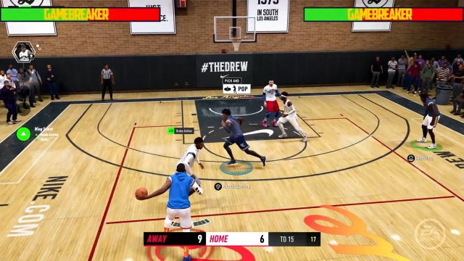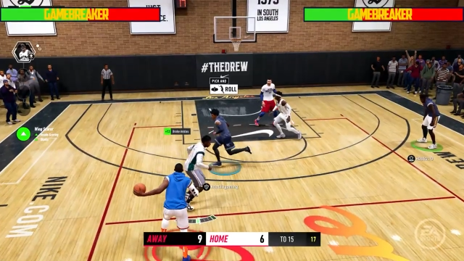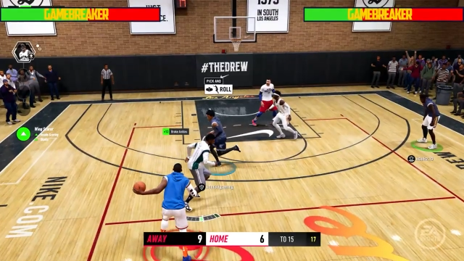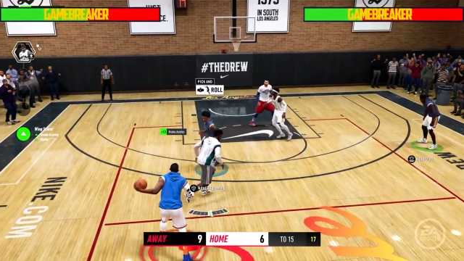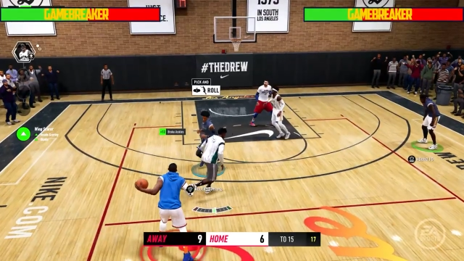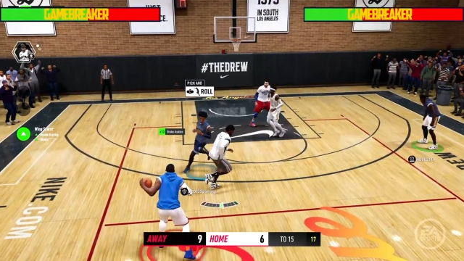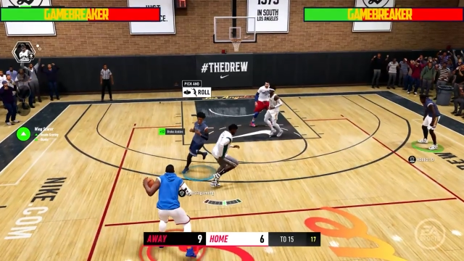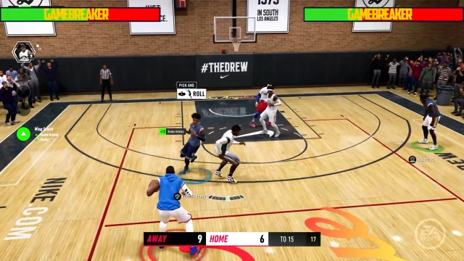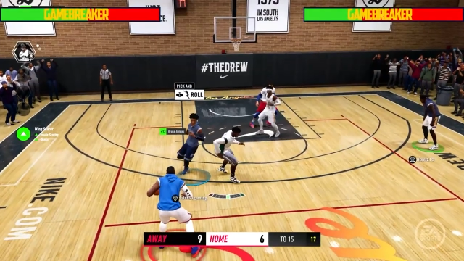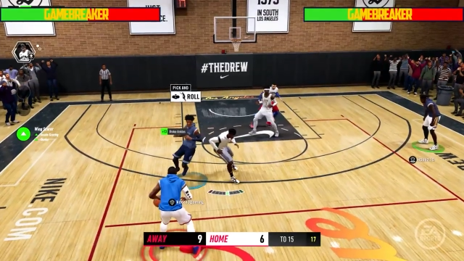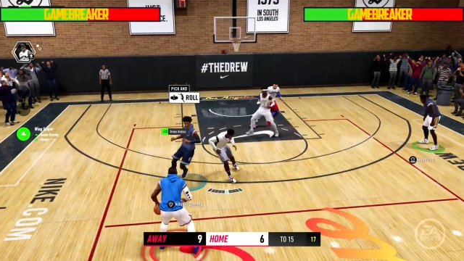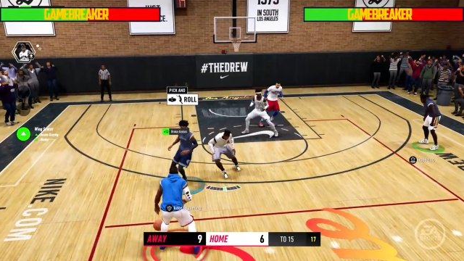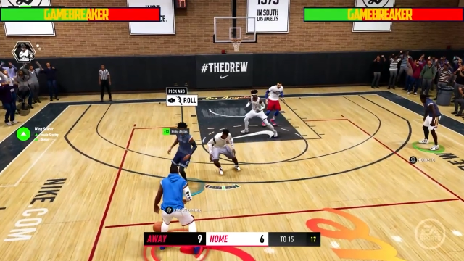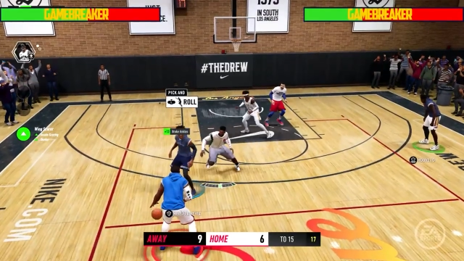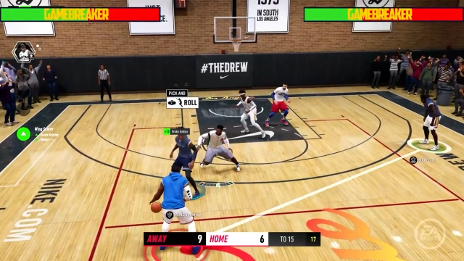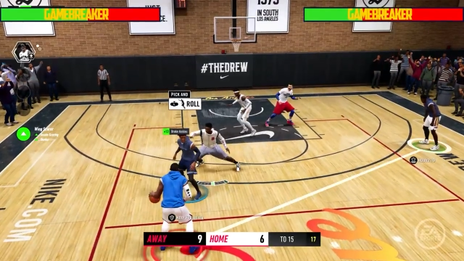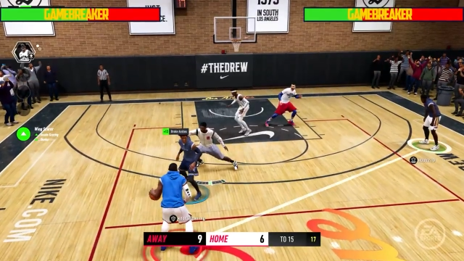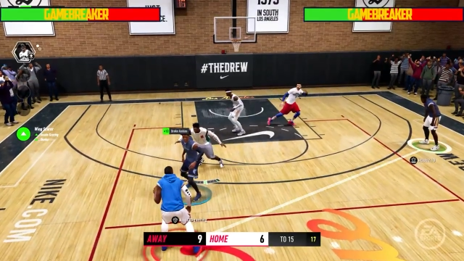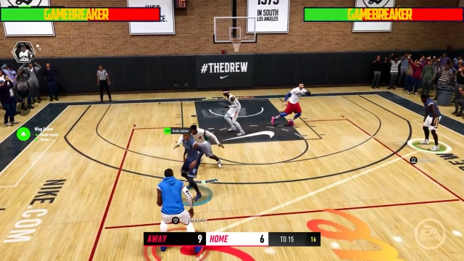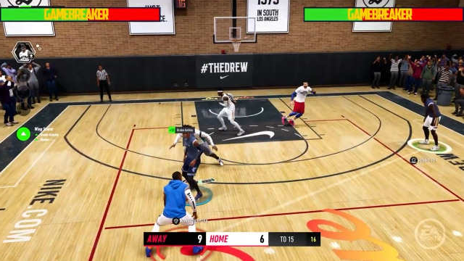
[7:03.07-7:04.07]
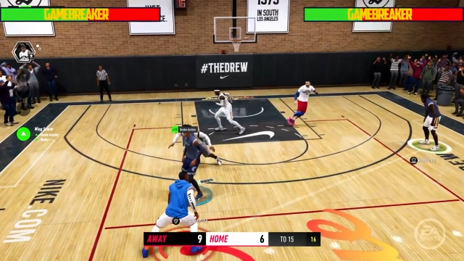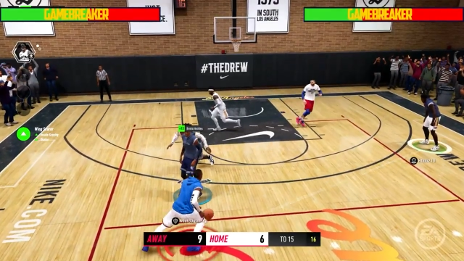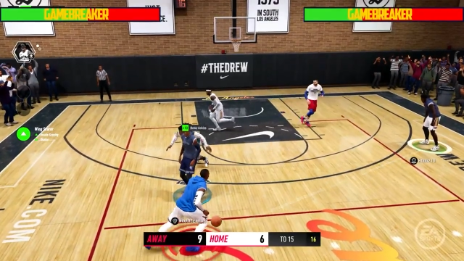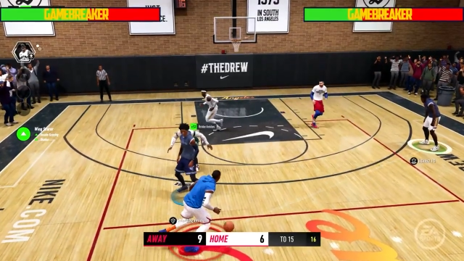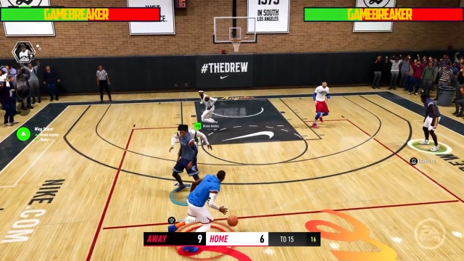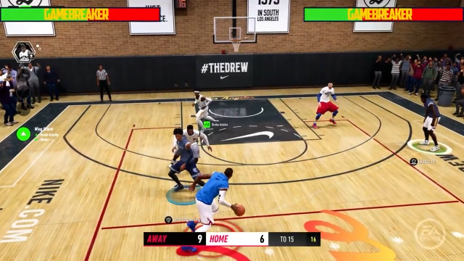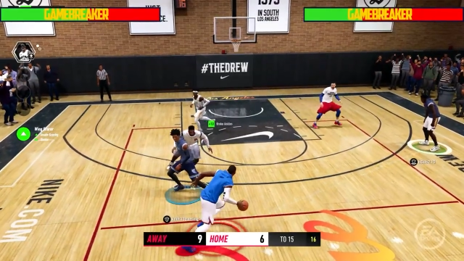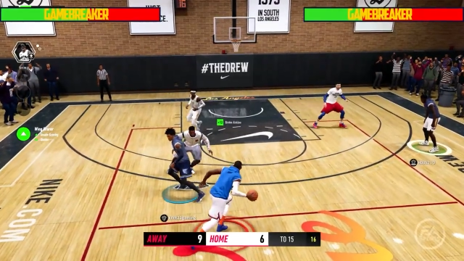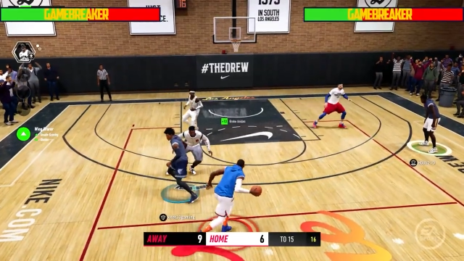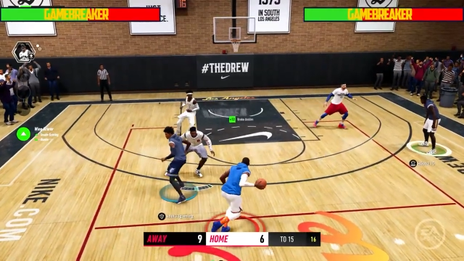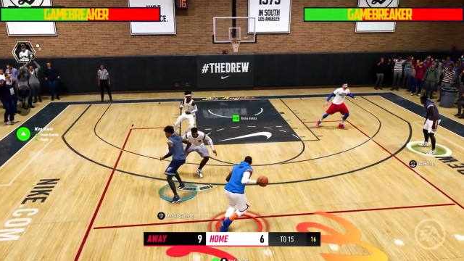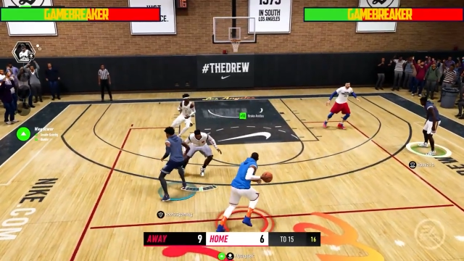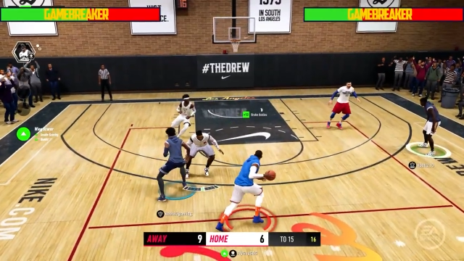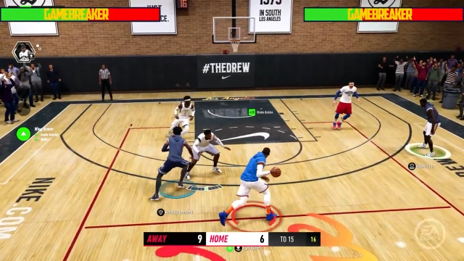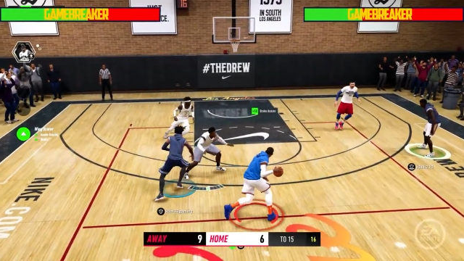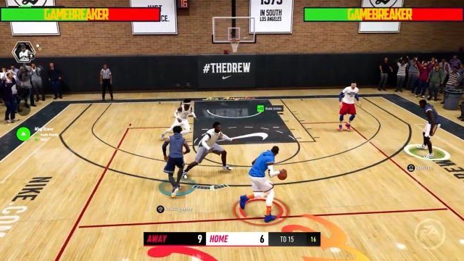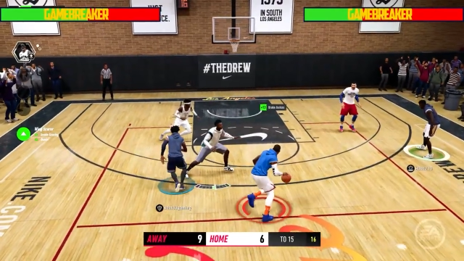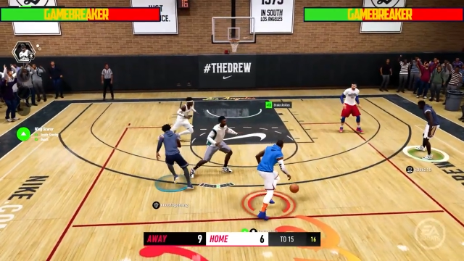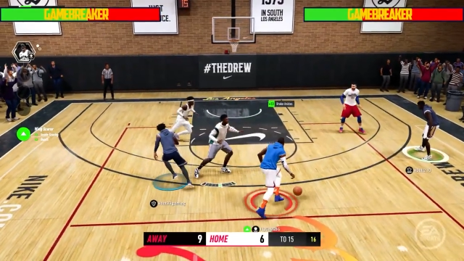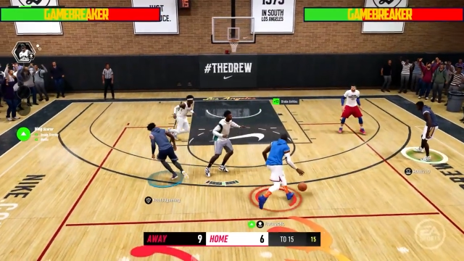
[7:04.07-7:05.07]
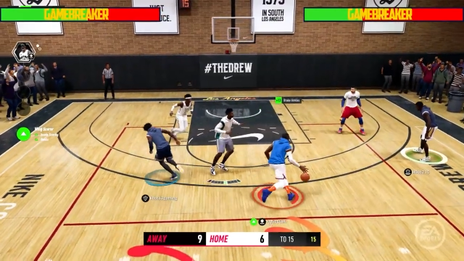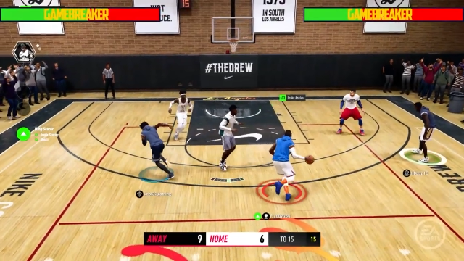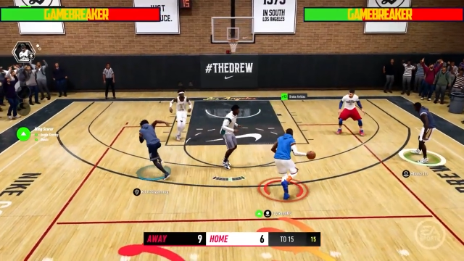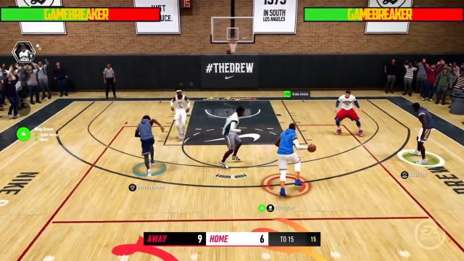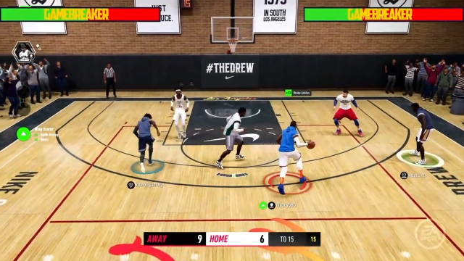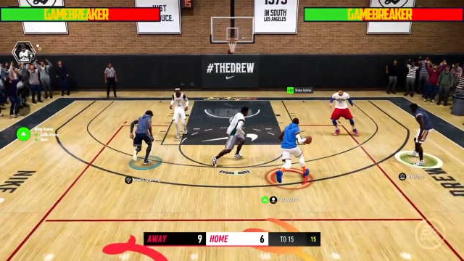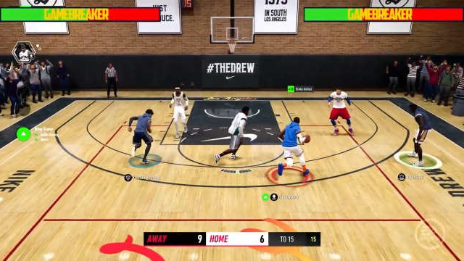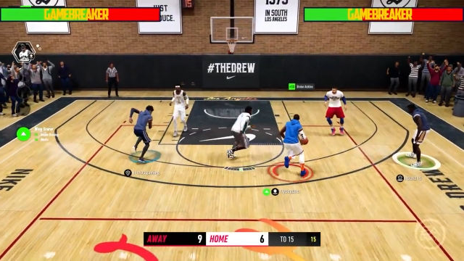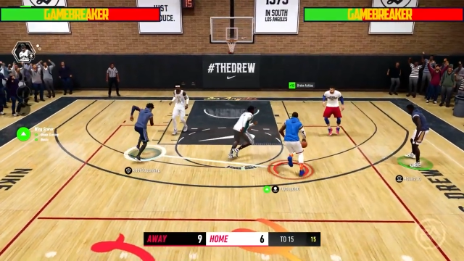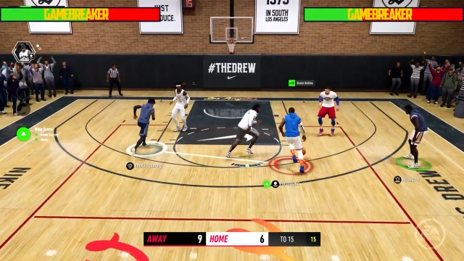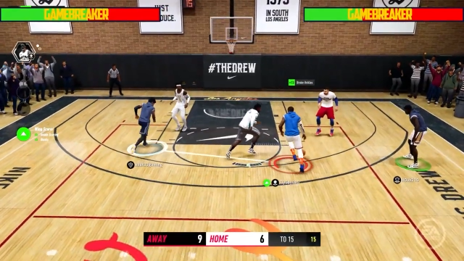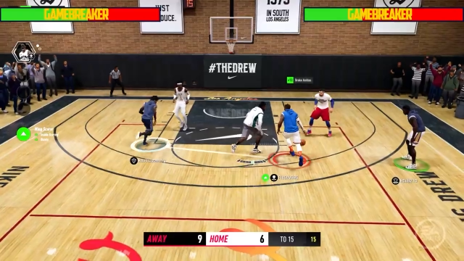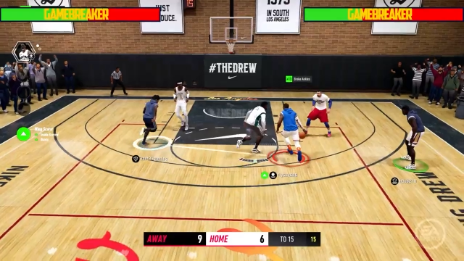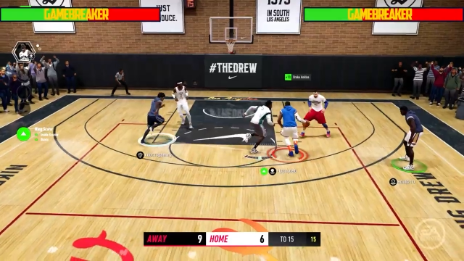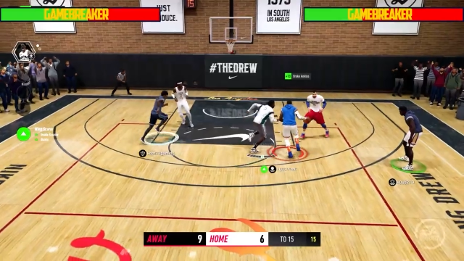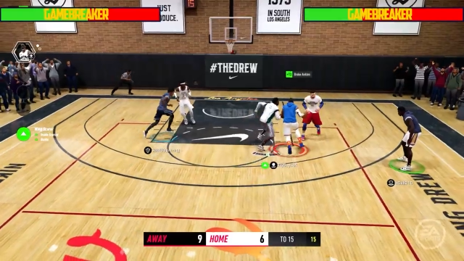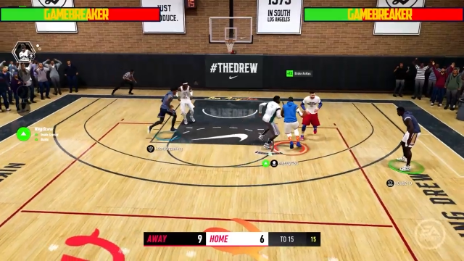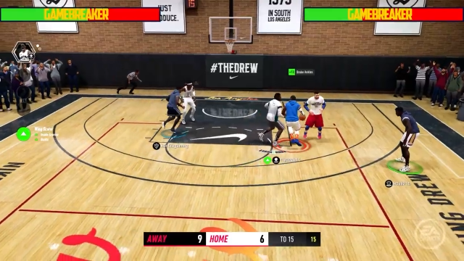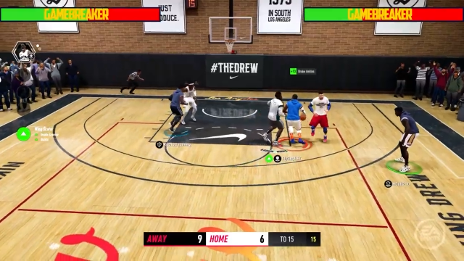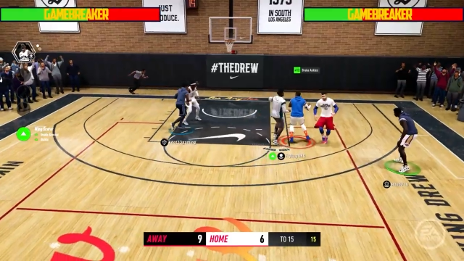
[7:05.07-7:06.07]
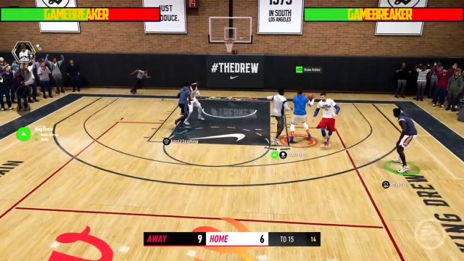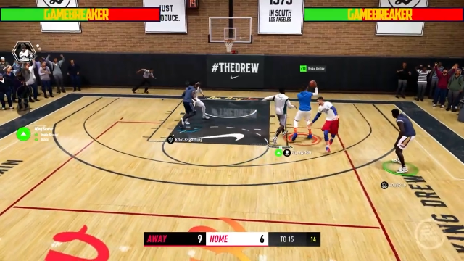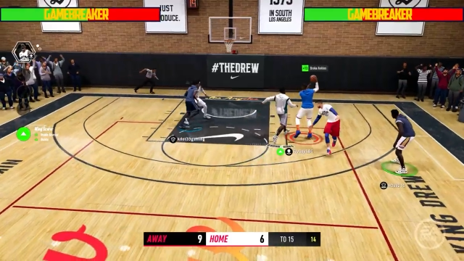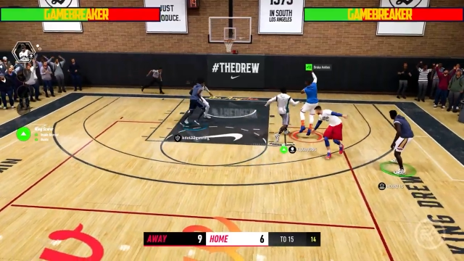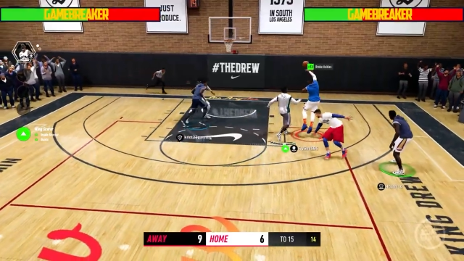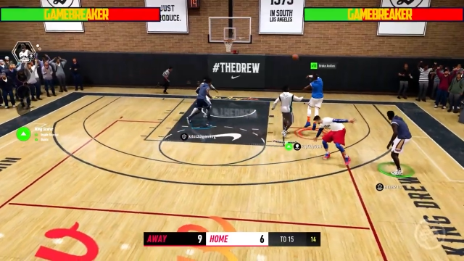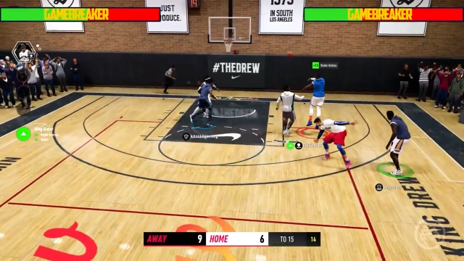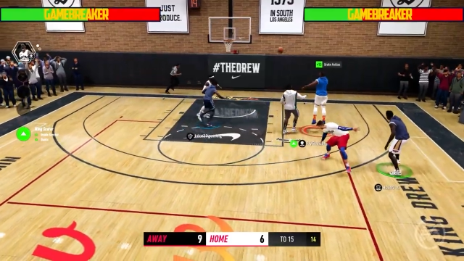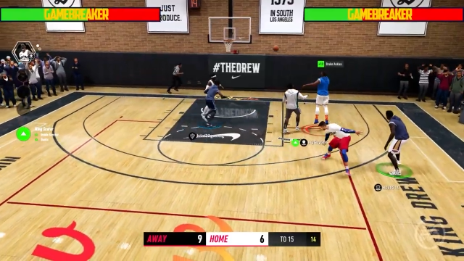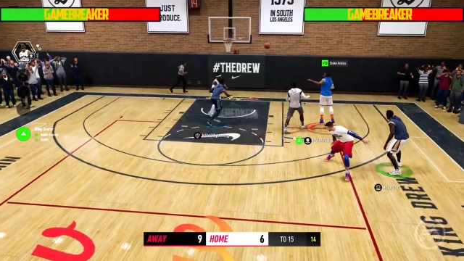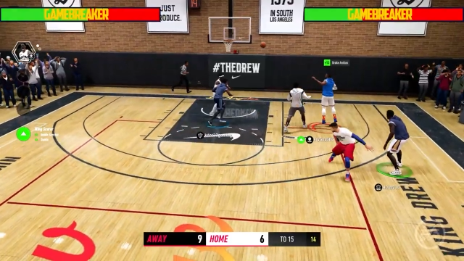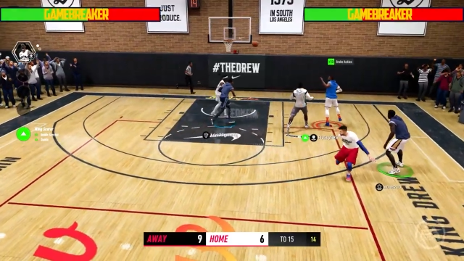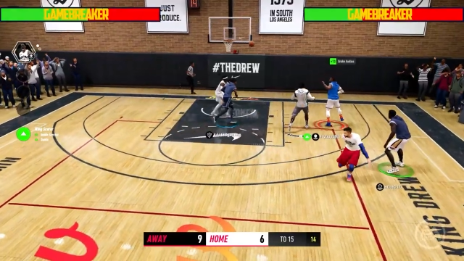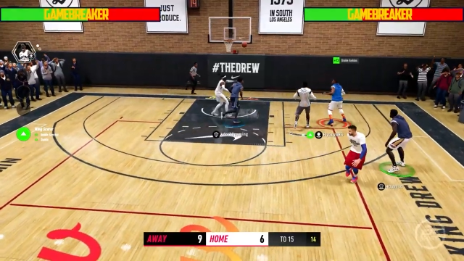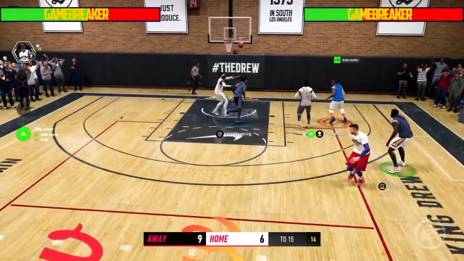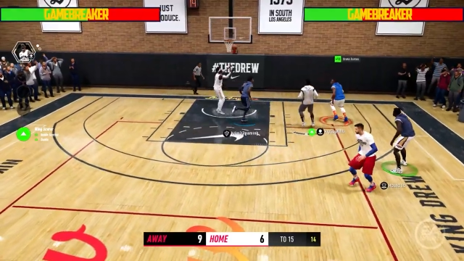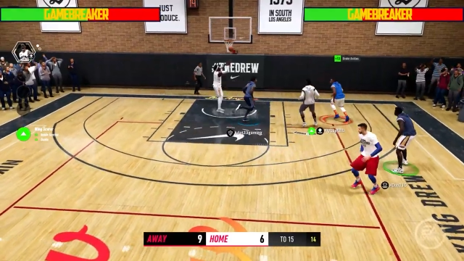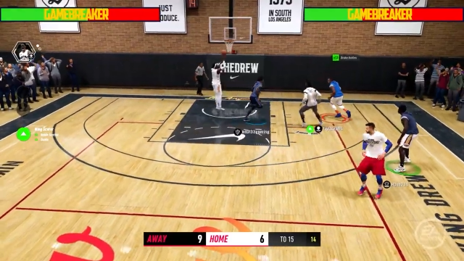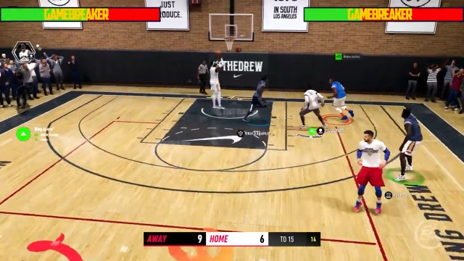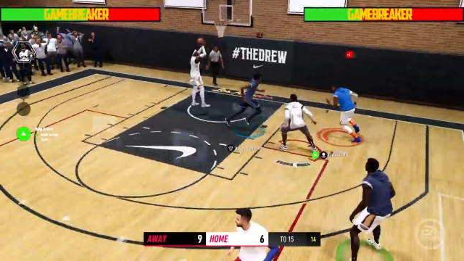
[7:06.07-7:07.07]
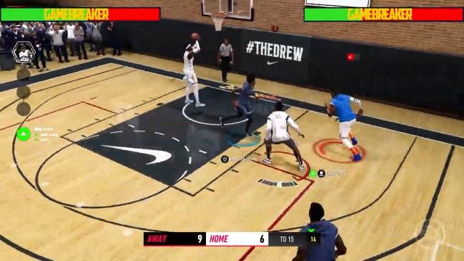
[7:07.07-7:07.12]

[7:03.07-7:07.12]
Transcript: No face is visible, so there are no lips to read.